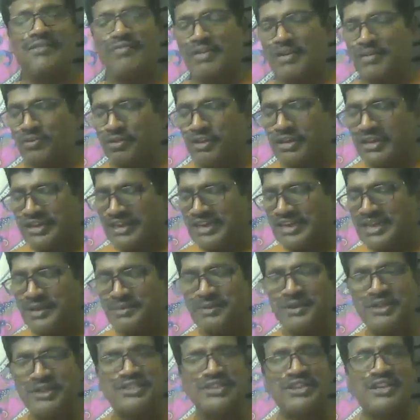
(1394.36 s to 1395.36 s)
When we read
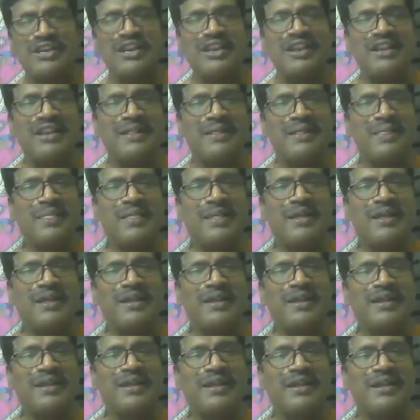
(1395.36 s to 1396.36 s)
epistle,
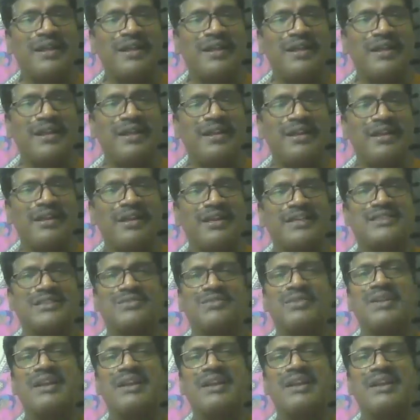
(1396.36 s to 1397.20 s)
it's